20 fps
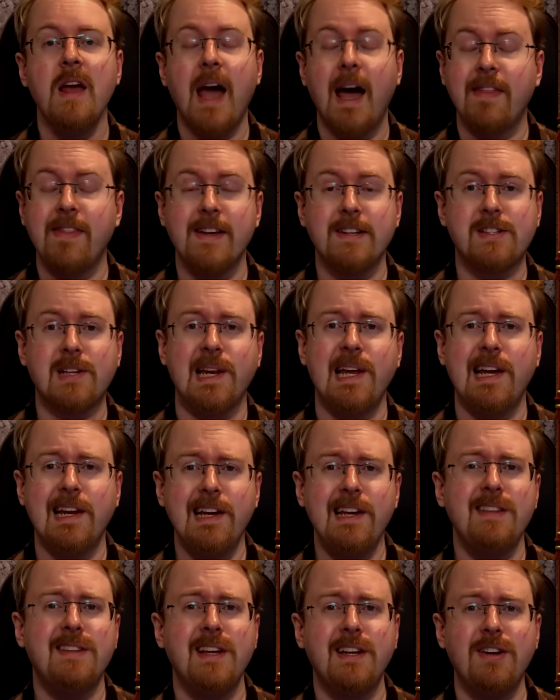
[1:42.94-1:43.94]
And this
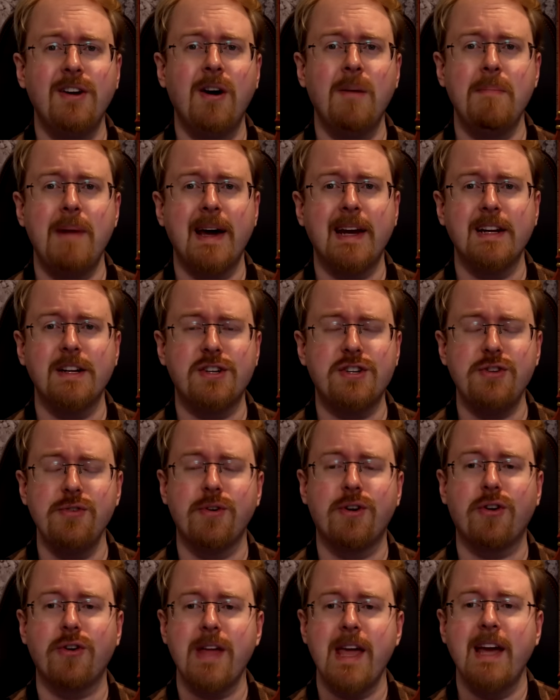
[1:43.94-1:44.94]
clearly did not manage
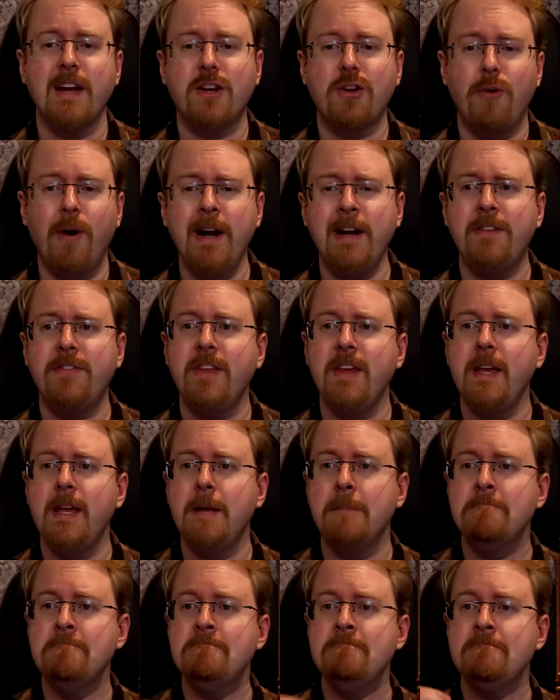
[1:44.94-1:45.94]
to create quite
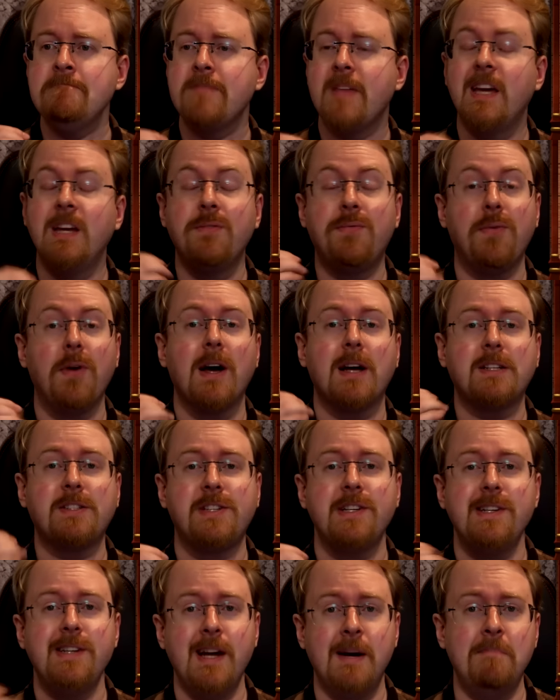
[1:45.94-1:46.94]
the
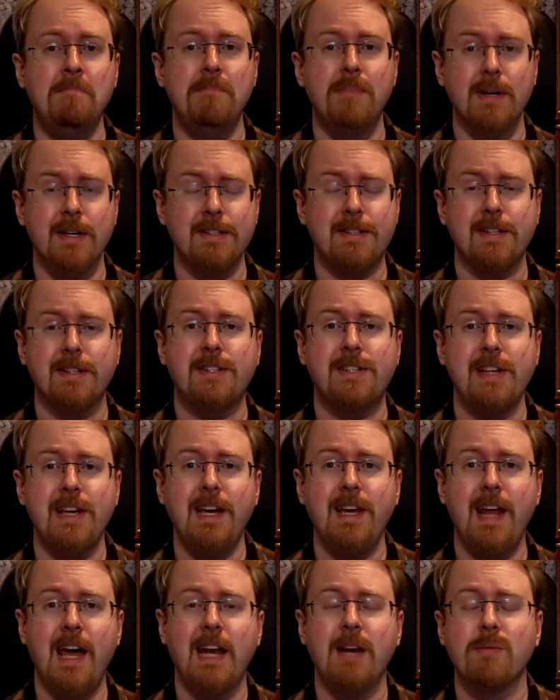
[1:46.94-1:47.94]
influx in numbers that
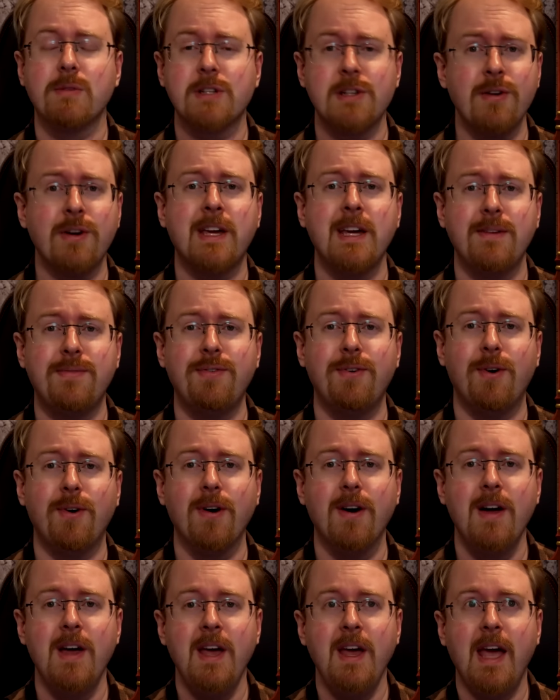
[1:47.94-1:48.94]
CNN was looking
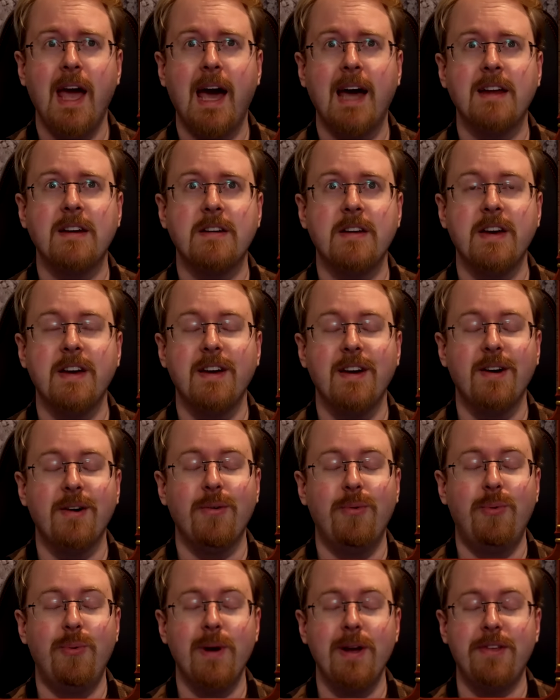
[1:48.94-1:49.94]
for, and
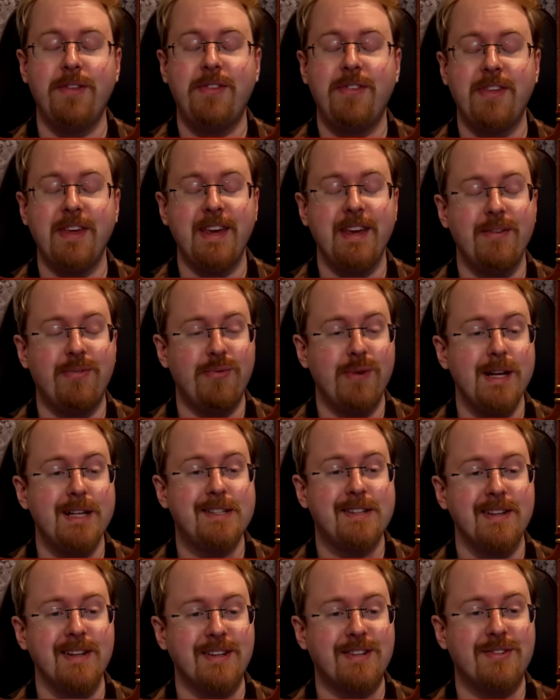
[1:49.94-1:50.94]
with the
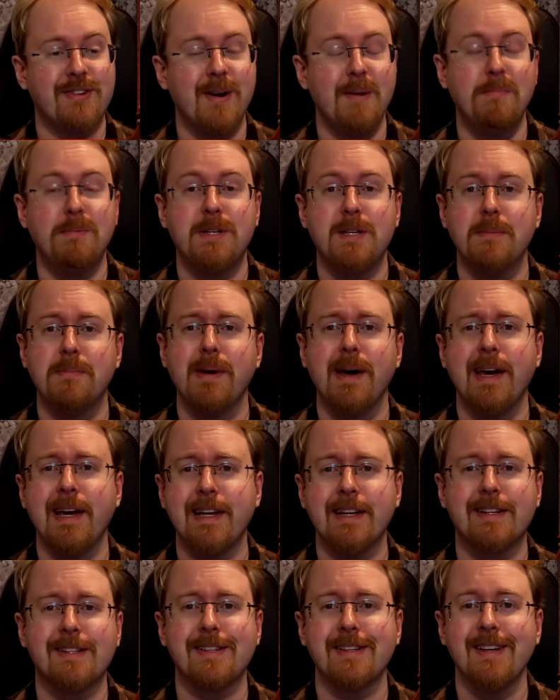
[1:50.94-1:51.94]
recent Trump
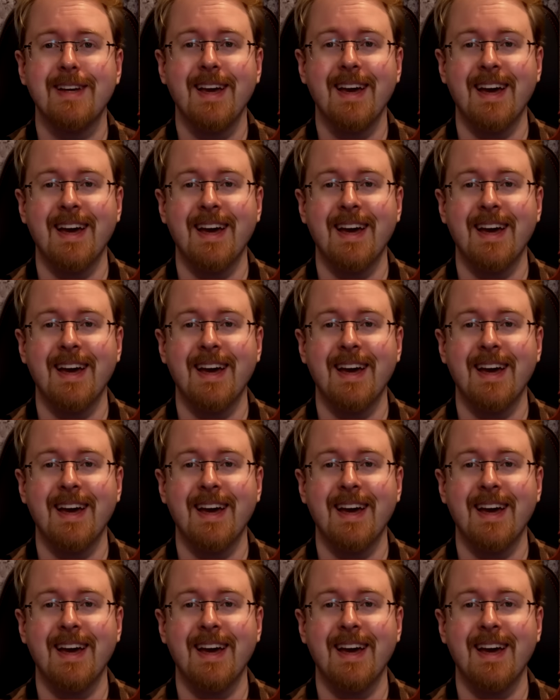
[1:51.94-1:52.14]
debate,